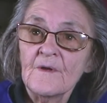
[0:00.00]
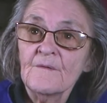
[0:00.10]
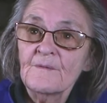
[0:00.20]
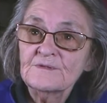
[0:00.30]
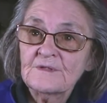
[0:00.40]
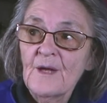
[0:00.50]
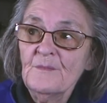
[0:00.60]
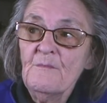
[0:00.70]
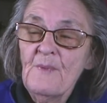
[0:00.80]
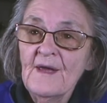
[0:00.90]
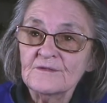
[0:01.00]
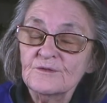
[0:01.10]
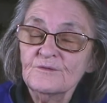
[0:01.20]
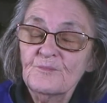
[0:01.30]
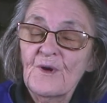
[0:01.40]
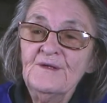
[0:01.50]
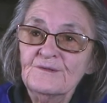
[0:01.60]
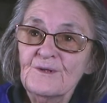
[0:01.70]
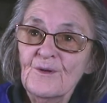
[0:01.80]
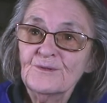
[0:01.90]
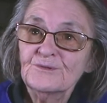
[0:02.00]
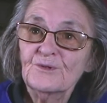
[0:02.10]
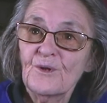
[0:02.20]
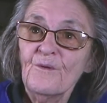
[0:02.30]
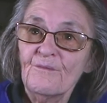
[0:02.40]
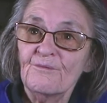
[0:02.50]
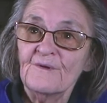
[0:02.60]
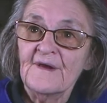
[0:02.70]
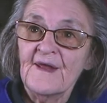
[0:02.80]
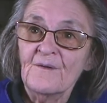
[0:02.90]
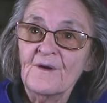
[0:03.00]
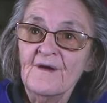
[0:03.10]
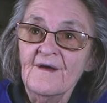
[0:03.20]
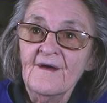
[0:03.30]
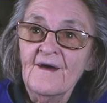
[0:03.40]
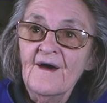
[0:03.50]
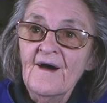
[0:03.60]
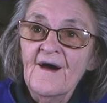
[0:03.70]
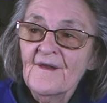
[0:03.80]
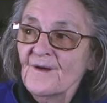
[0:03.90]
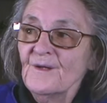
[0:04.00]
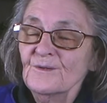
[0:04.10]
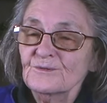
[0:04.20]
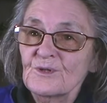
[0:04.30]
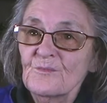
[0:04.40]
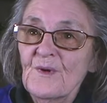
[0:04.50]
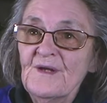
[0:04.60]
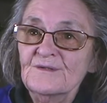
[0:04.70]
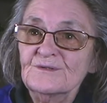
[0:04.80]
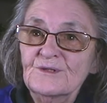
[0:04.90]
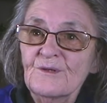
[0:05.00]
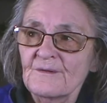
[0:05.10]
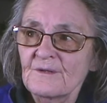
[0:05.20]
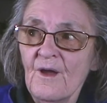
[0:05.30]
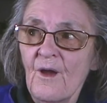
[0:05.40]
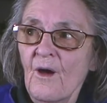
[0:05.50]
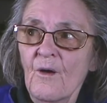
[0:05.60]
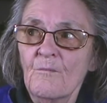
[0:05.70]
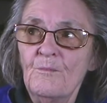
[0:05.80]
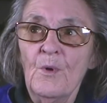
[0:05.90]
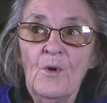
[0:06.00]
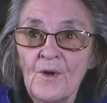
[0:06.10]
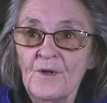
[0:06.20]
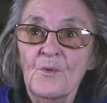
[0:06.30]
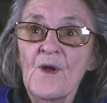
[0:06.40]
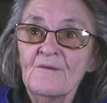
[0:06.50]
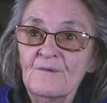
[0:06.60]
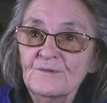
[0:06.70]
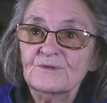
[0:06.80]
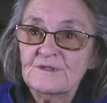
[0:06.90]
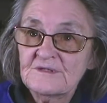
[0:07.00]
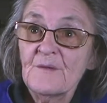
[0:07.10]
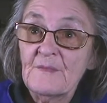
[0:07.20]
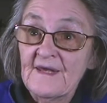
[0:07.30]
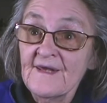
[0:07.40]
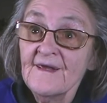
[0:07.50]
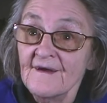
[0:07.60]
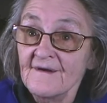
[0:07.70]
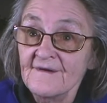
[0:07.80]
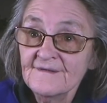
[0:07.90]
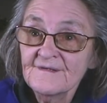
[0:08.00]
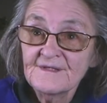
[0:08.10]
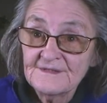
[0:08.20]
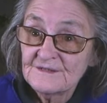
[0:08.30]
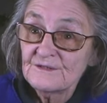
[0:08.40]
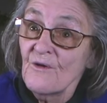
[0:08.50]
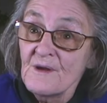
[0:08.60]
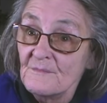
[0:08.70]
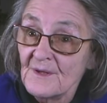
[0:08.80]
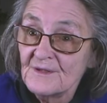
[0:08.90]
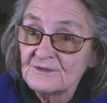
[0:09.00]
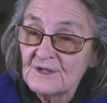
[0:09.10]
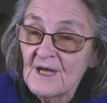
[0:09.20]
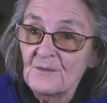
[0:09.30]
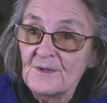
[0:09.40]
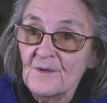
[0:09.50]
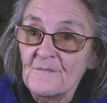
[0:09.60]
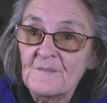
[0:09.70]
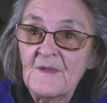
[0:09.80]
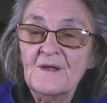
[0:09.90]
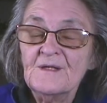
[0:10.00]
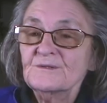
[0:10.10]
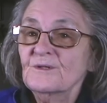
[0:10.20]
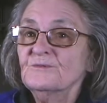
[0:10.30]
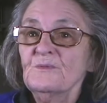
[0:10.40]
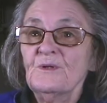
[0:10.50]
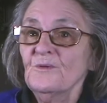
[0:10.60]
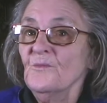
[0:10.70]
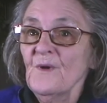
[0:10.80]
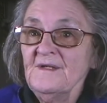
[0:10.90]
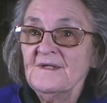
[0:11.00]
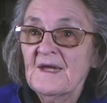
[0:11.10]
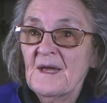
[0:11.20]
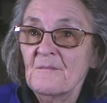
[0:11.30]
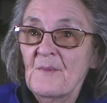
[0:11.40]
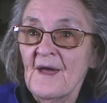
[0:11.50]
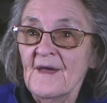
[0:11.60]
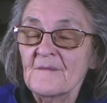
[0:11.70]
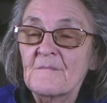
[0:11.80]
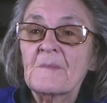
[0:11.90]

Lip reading: of us coming back. So Brenda and I took off for an hour, and I looked at Brenda and she said, boy, we're on to something here. Look at the excitement that's going on. So because we couldn't wait to get back,